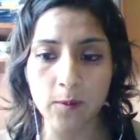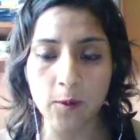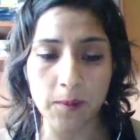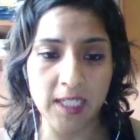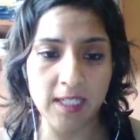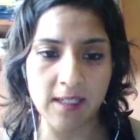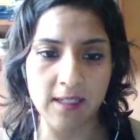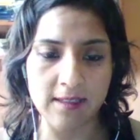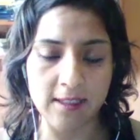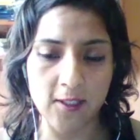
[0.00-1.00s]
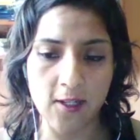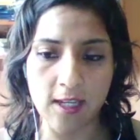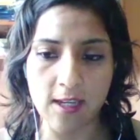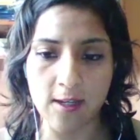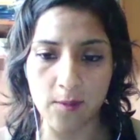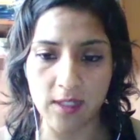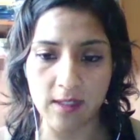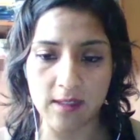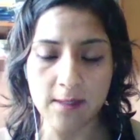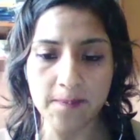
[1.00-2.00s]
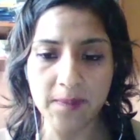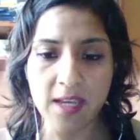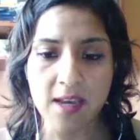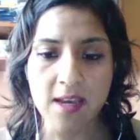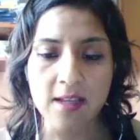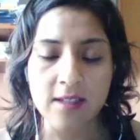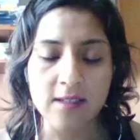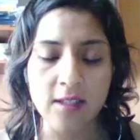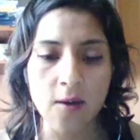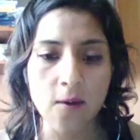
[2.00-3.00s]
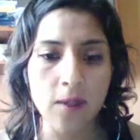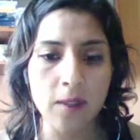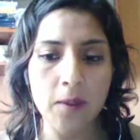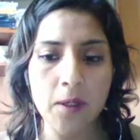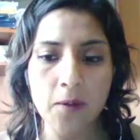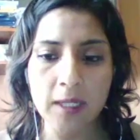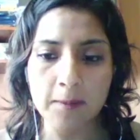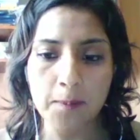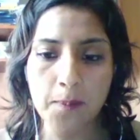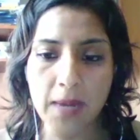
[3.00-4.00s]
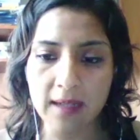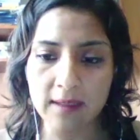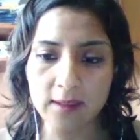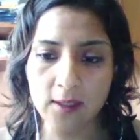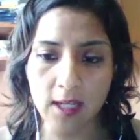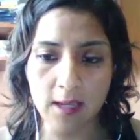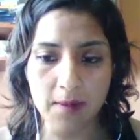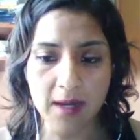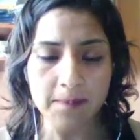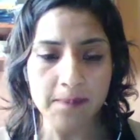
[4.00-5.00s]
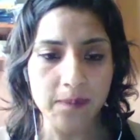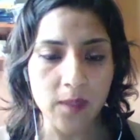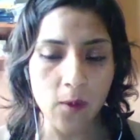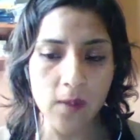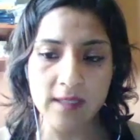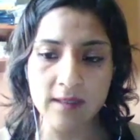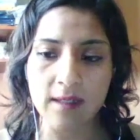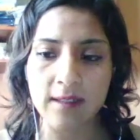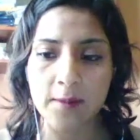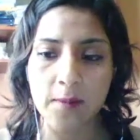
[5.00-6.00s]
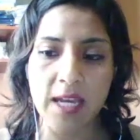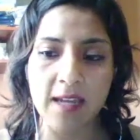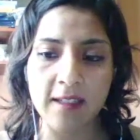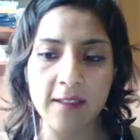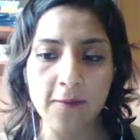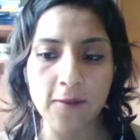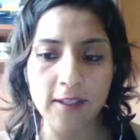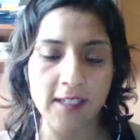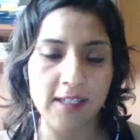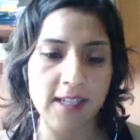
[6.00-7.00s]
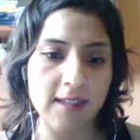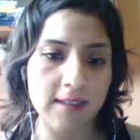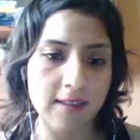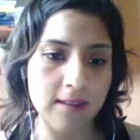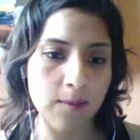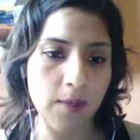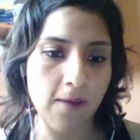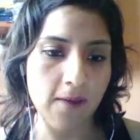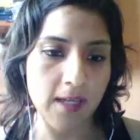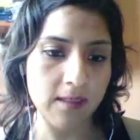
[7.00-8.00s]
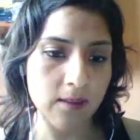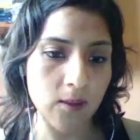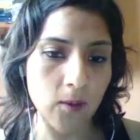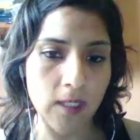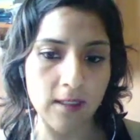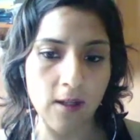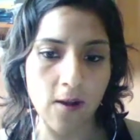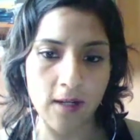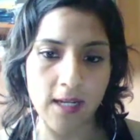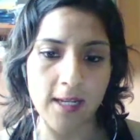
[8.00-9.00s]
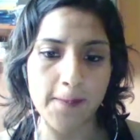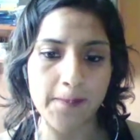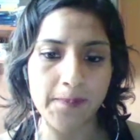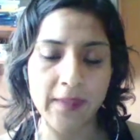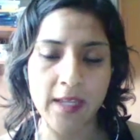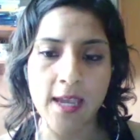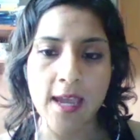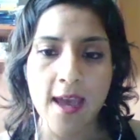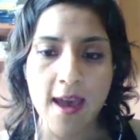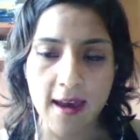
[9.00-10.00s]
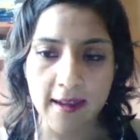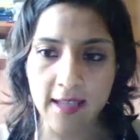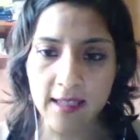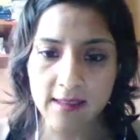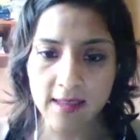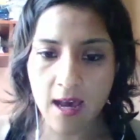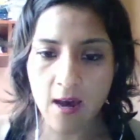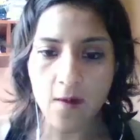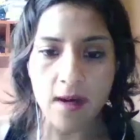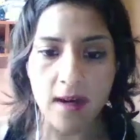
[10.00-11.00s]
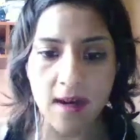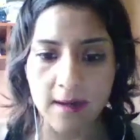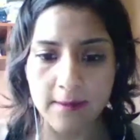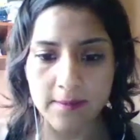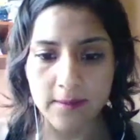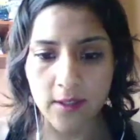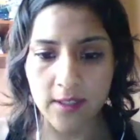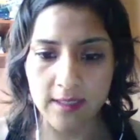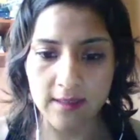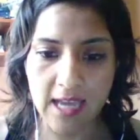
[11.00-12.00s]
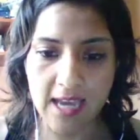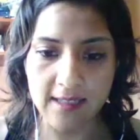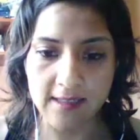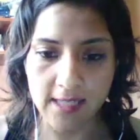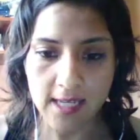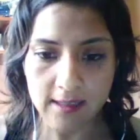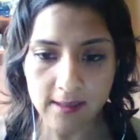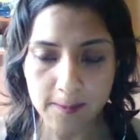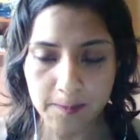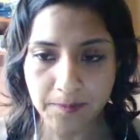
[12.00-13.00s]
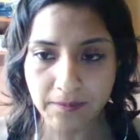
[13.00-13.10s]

women in technology community. So when we went back to Lima, we started planning for the next events to run locally. And that's how, on slide 6,